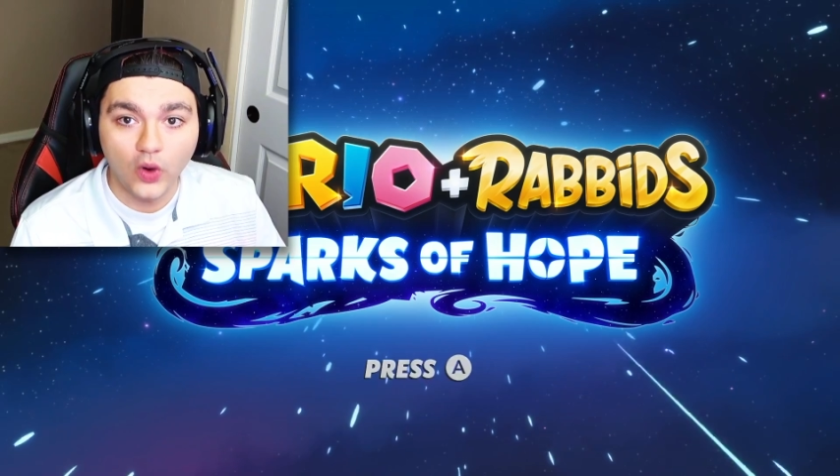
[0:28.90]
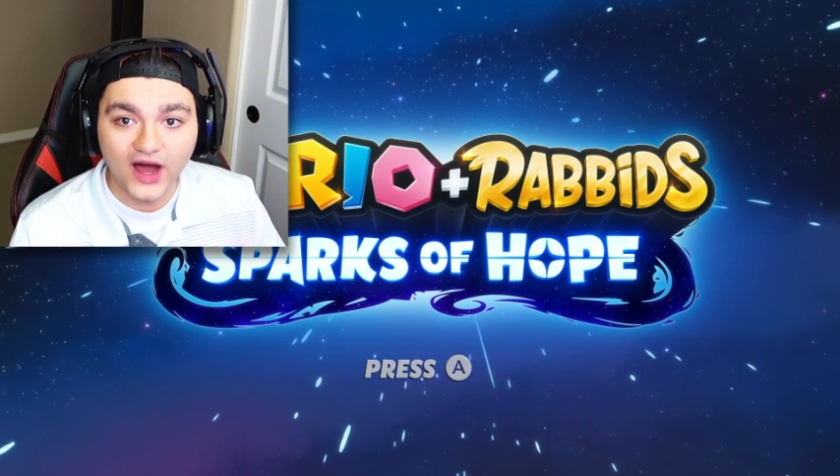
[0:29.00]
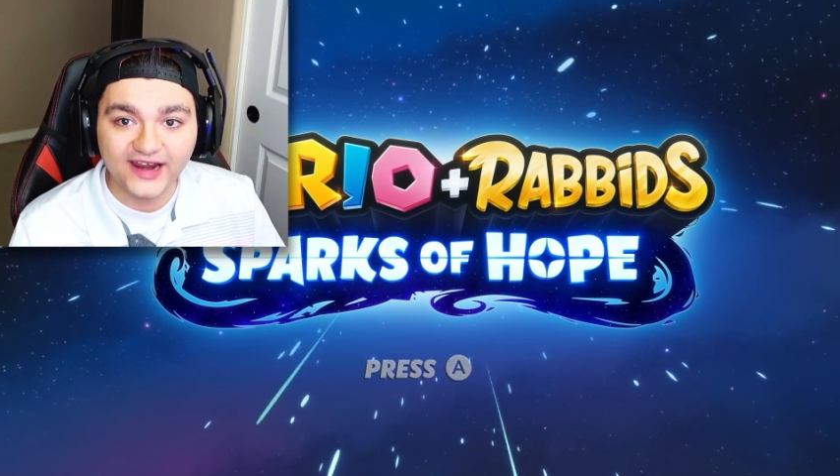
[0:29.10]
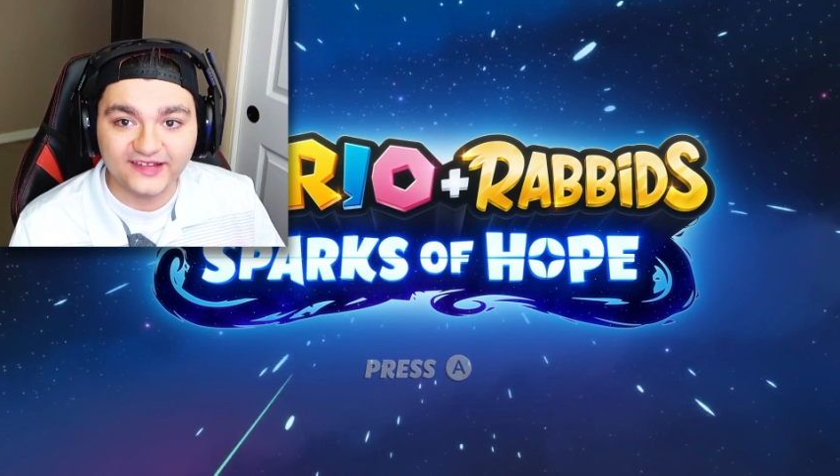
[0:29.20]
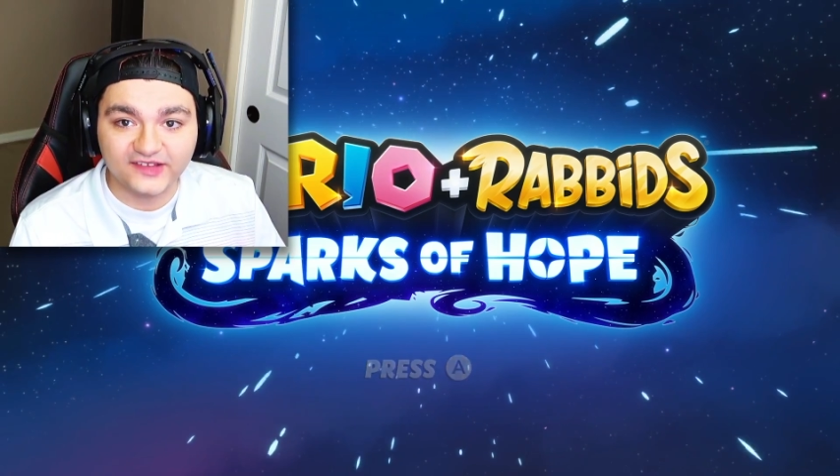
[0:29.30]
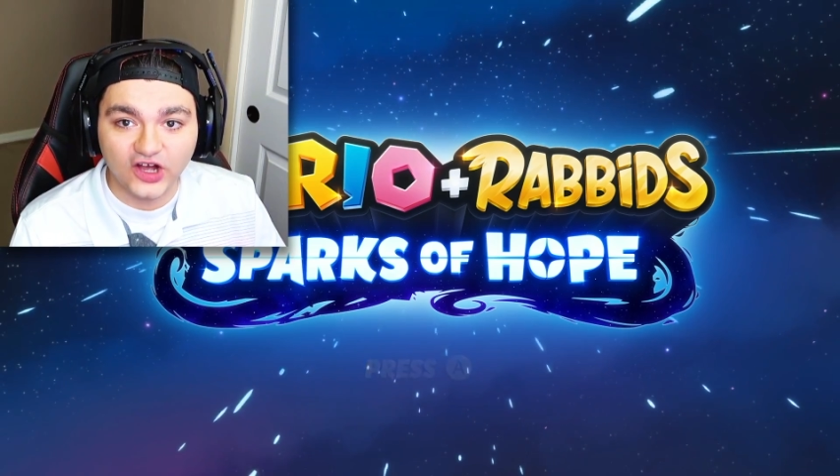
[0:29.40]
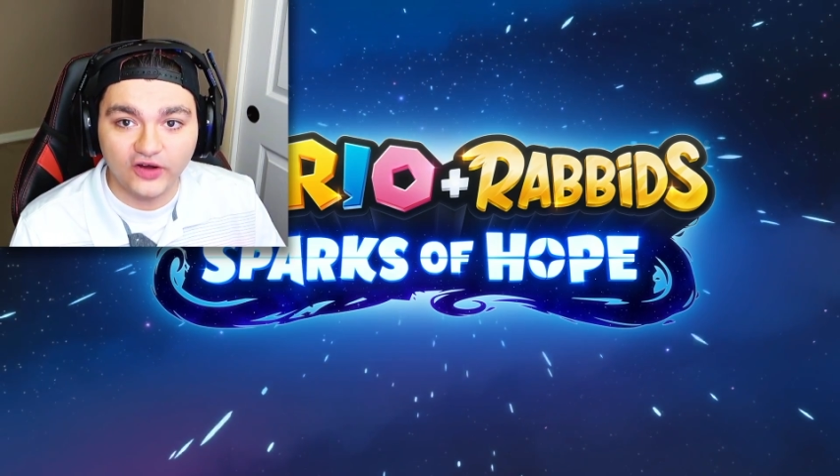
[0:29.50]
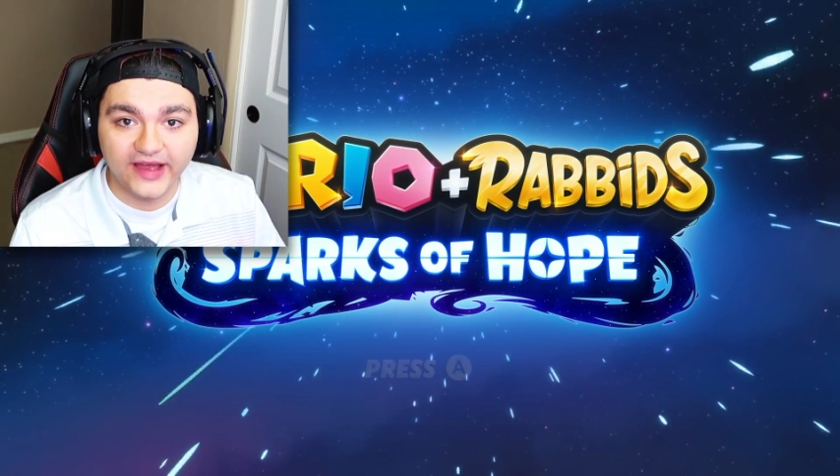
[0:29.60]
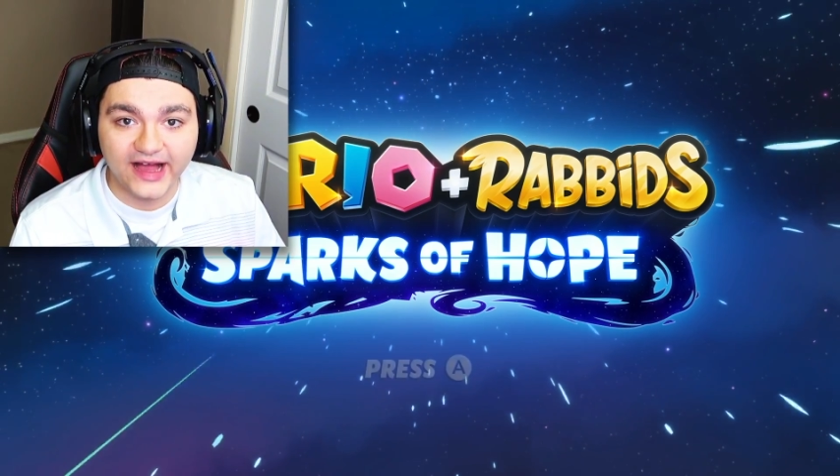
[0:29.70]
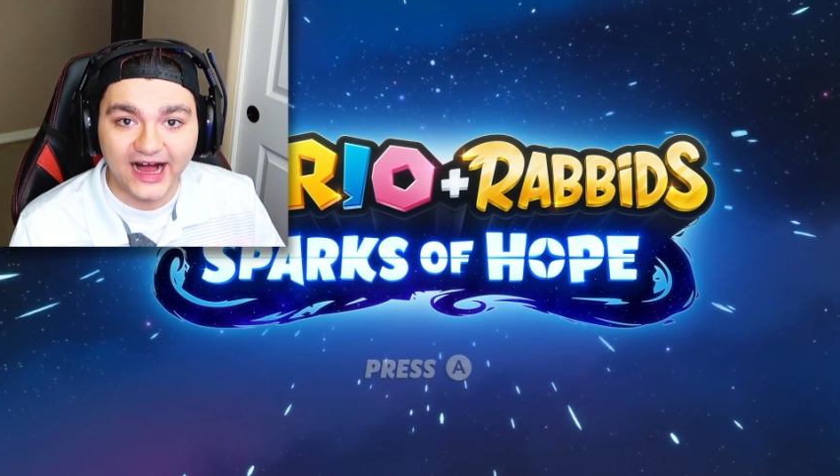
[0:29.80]
What is
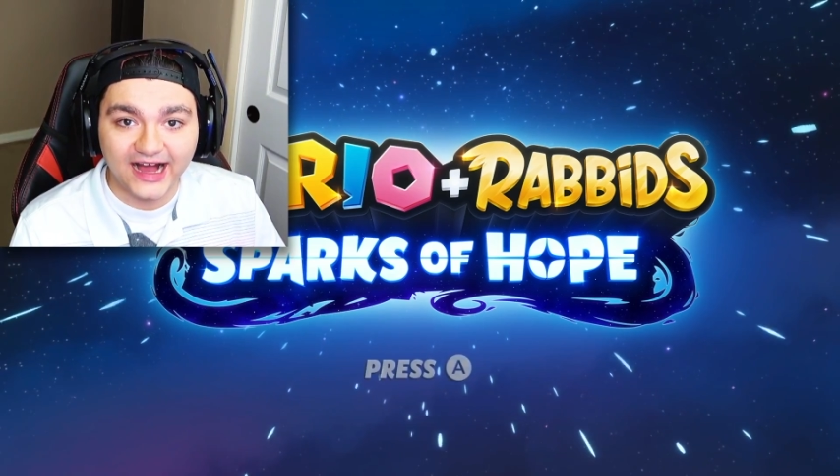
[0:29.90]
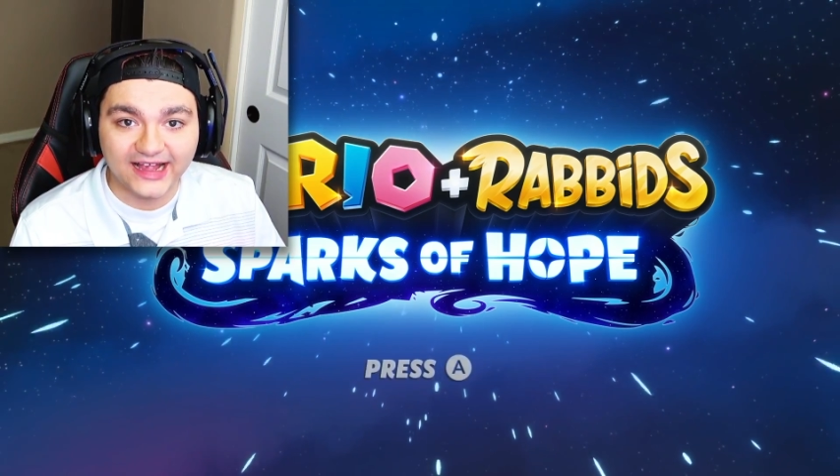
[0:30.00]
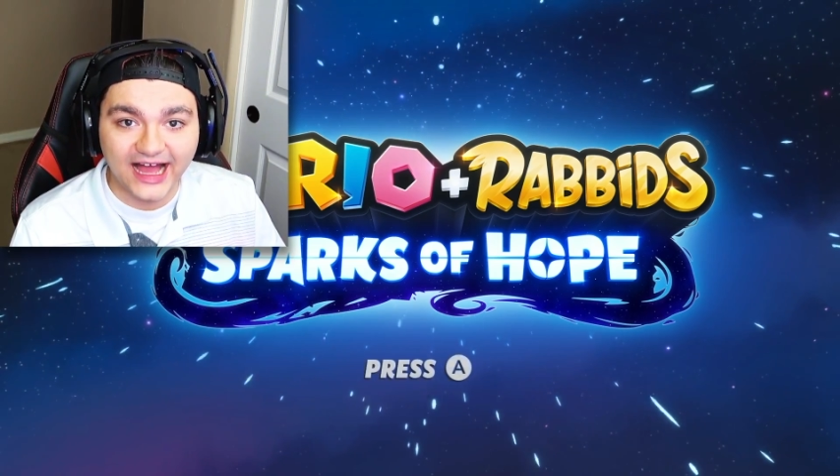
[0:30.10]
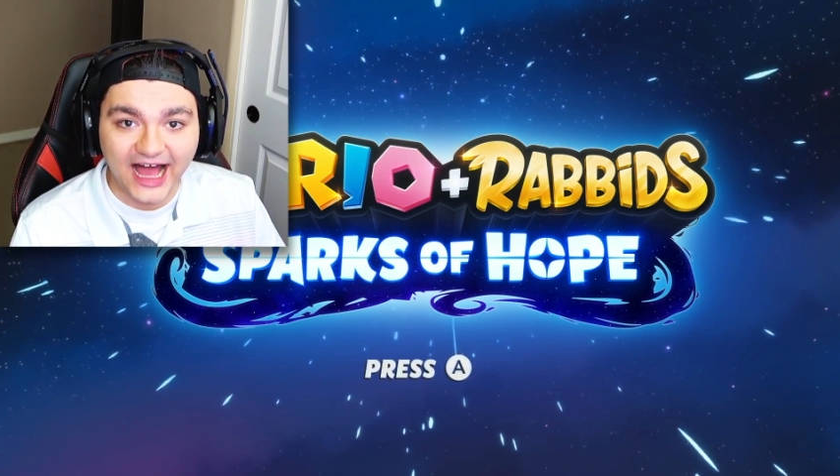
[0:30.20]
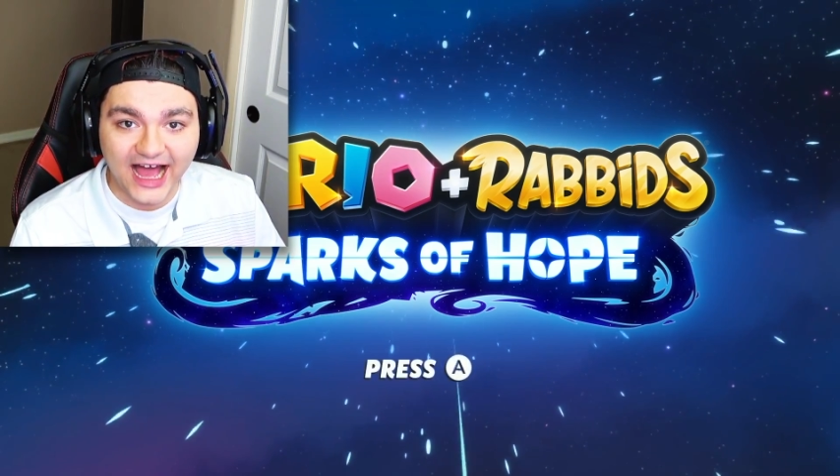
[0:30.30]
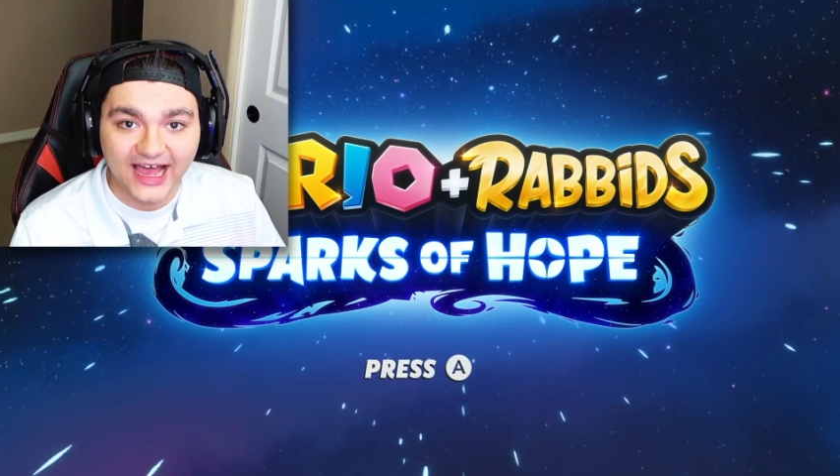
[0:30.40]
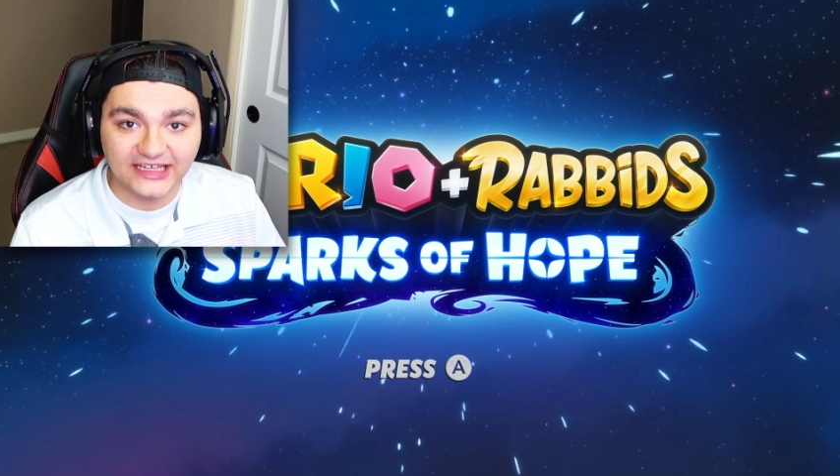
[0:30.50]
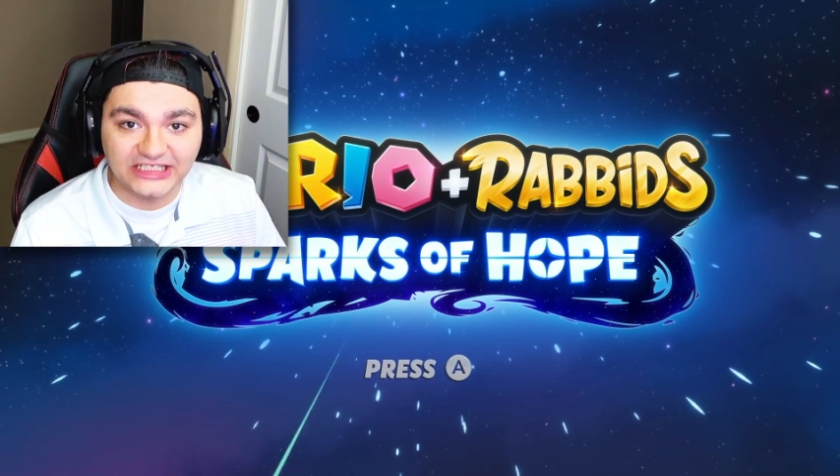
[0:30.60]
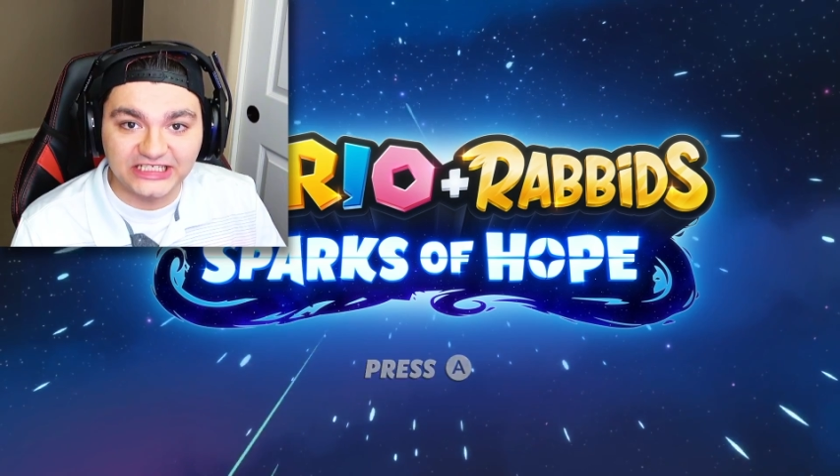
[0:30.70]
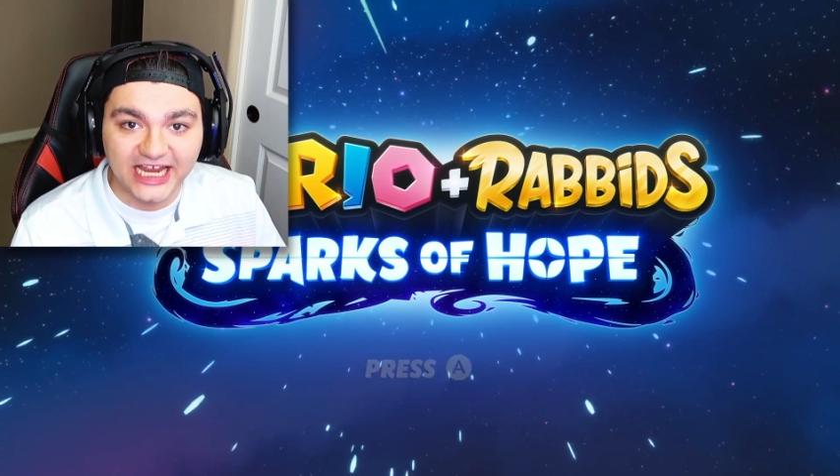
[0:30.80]
going on, guys?